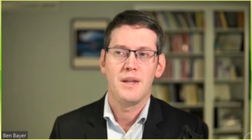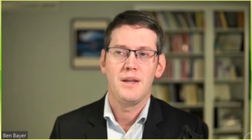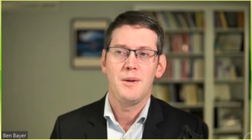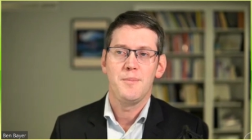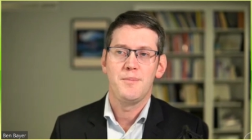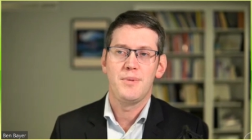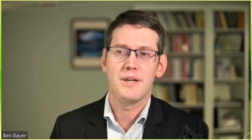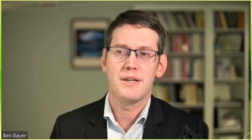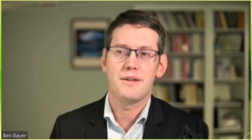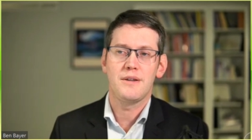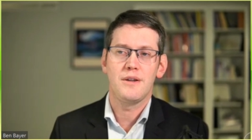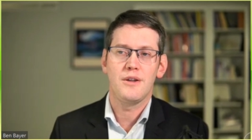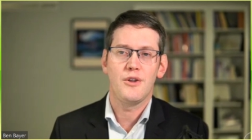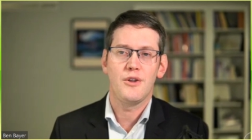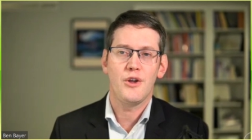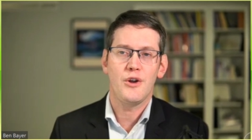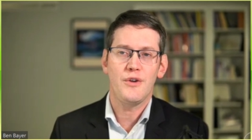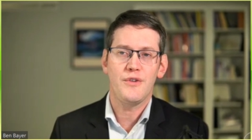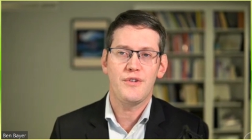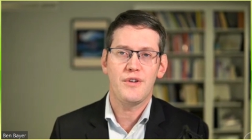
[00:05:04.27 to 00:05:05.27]
But
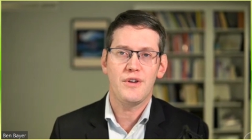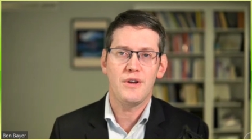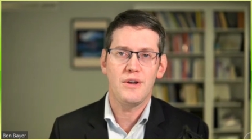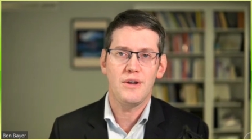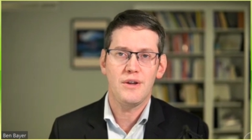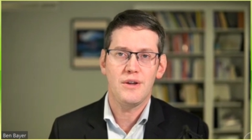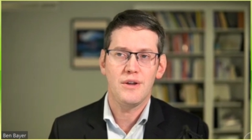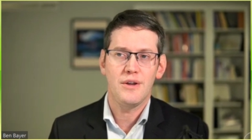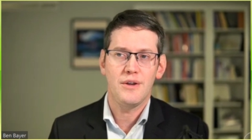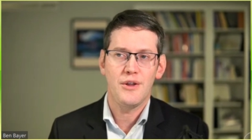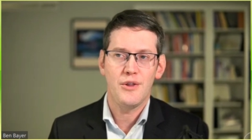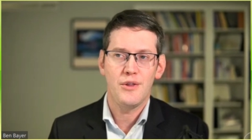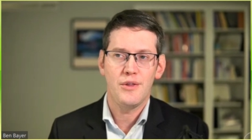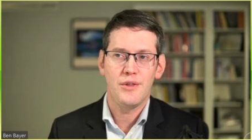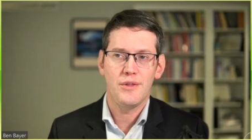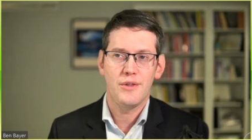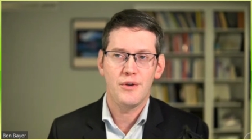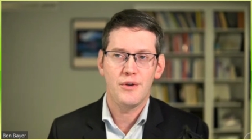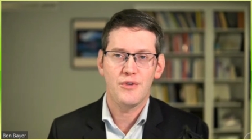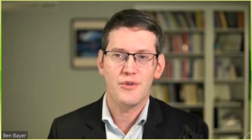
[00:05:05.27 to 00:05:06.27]
there's a
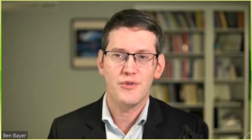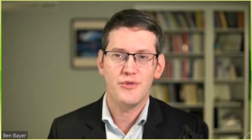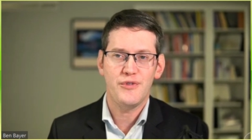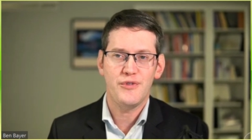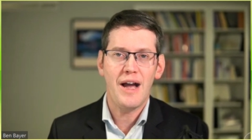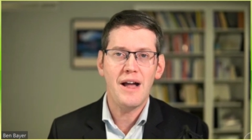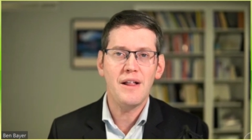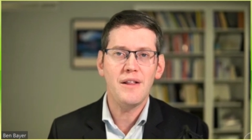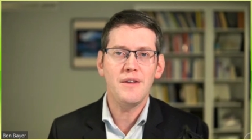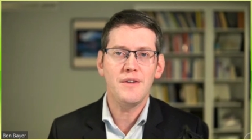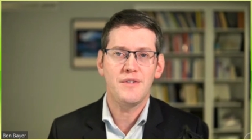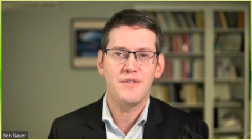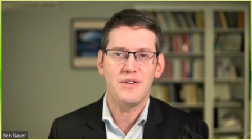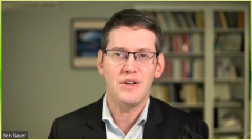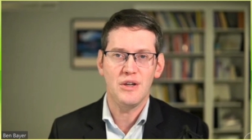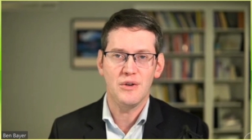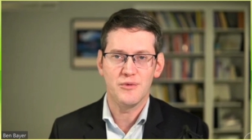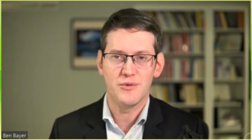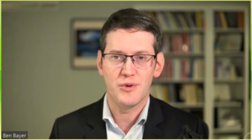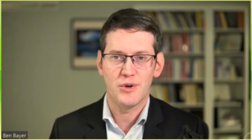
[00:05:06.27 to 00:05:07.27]

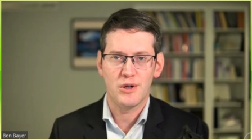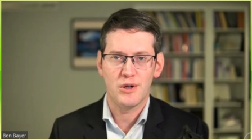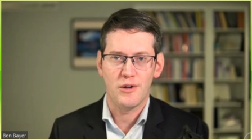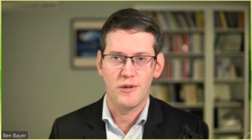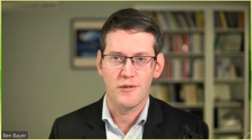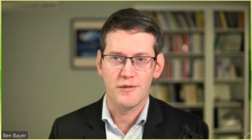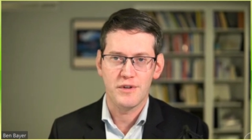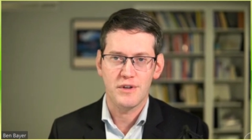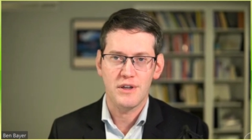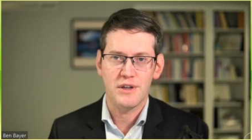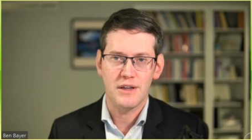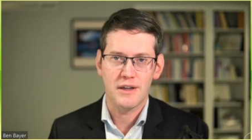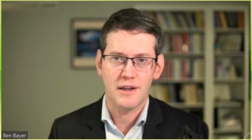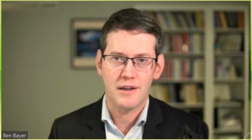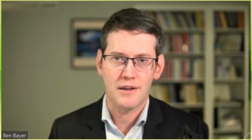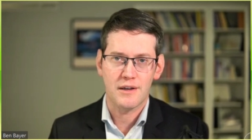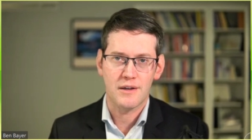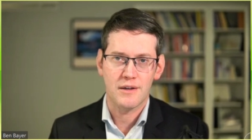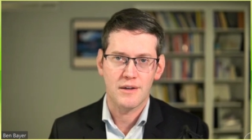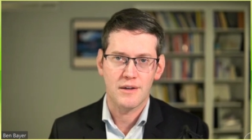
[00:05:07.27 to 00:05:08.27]
fallacy involved
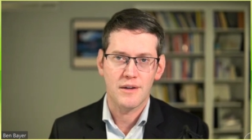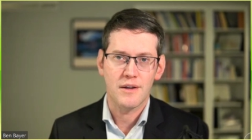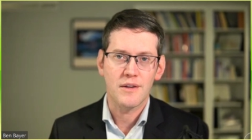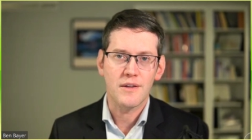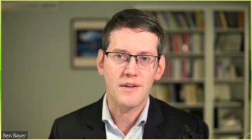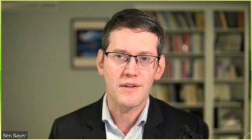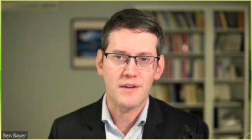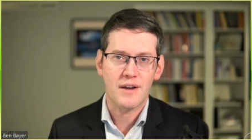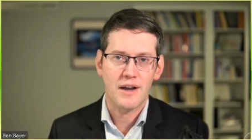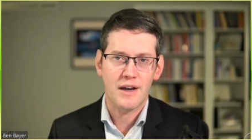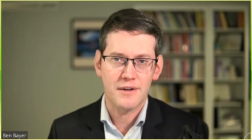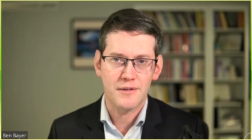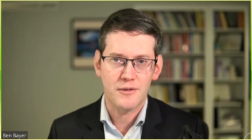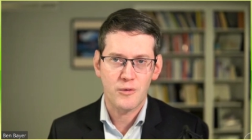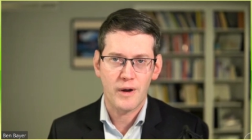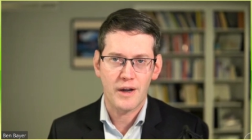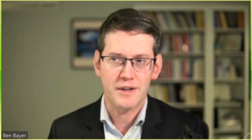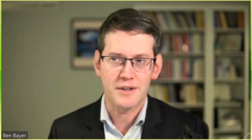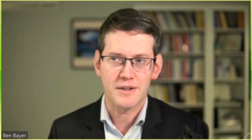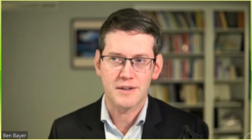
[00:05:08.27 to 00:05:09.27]
in this kind of
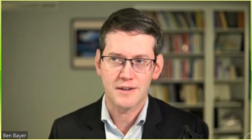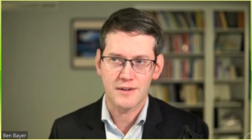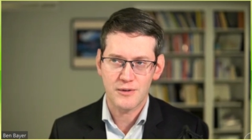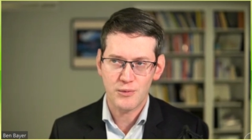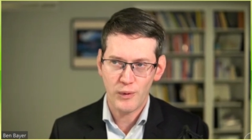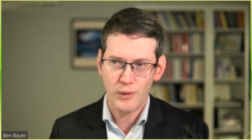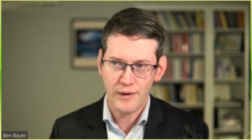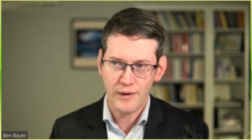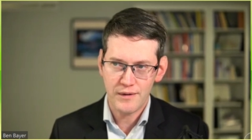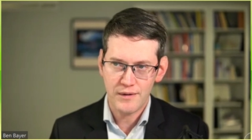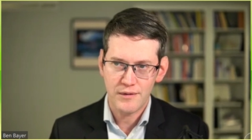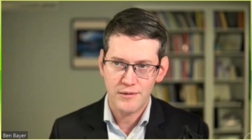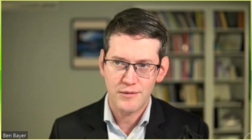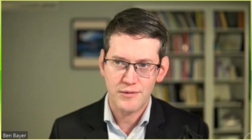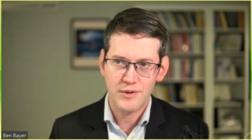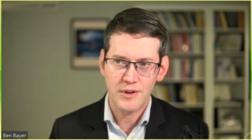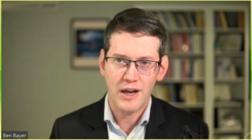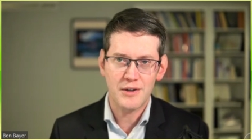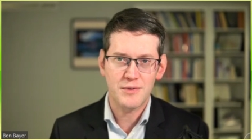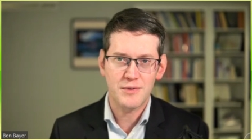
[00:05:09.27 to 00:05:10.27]
question. It's what
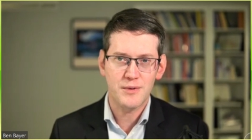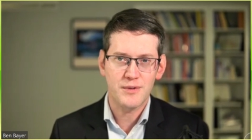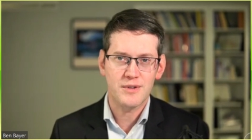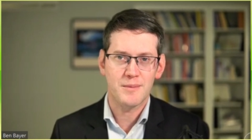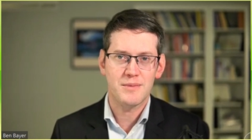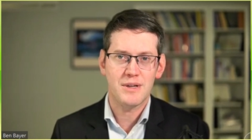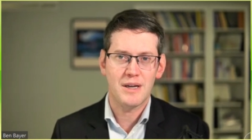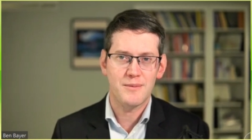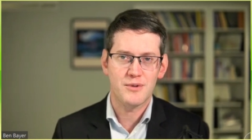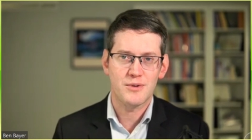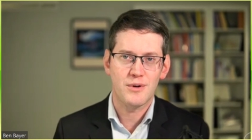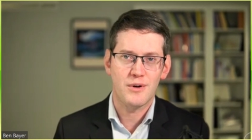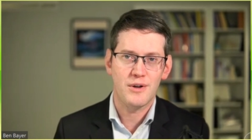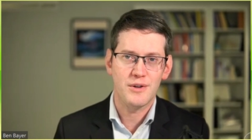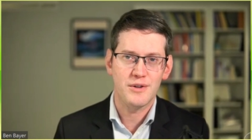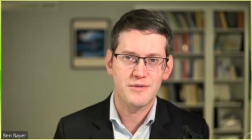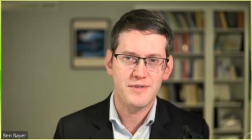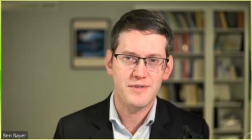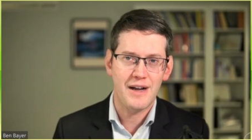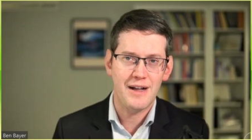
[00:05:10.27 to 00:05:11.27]
philosophers sometimes call
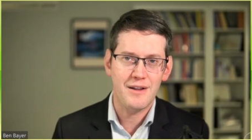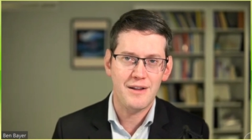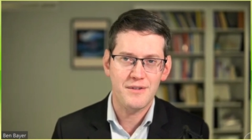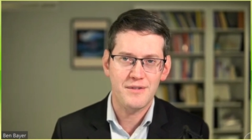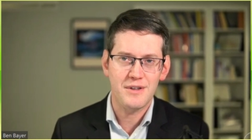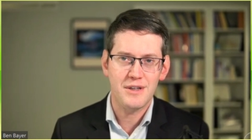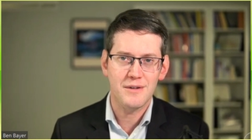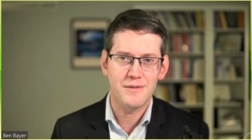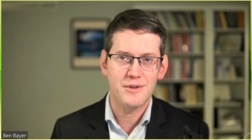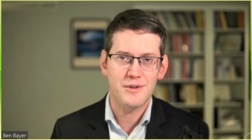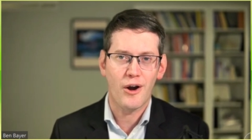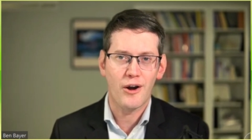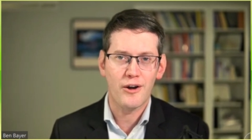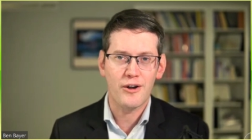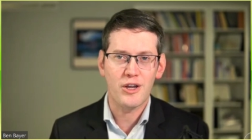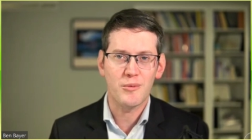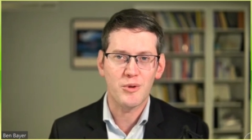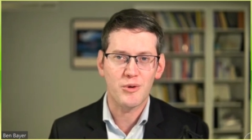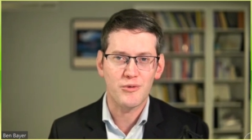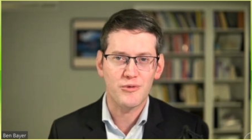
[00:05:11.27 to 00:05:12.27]
the fallacy of the
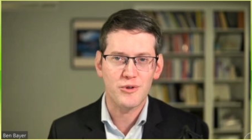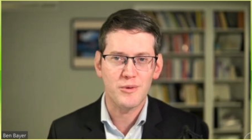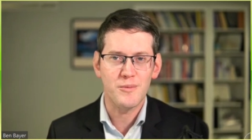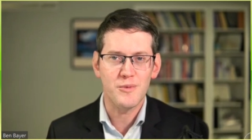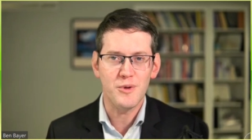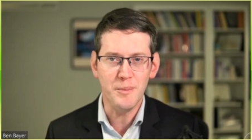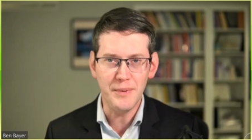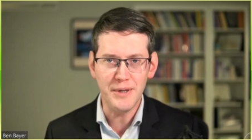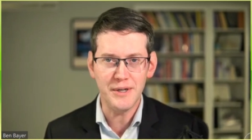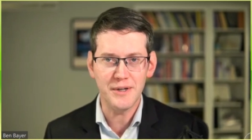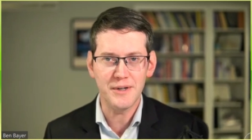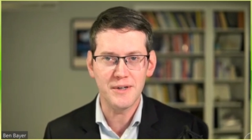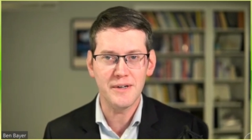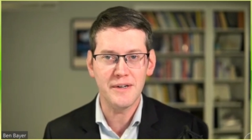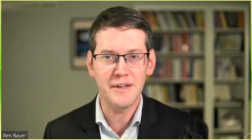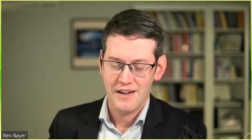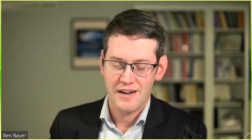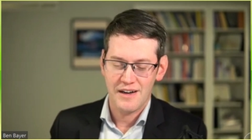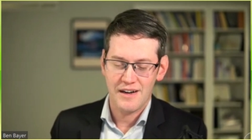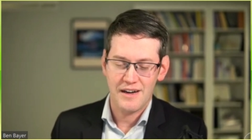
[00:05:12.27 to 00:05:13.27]
argument from the
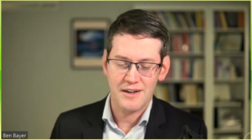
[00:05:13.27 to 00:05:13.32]
beard.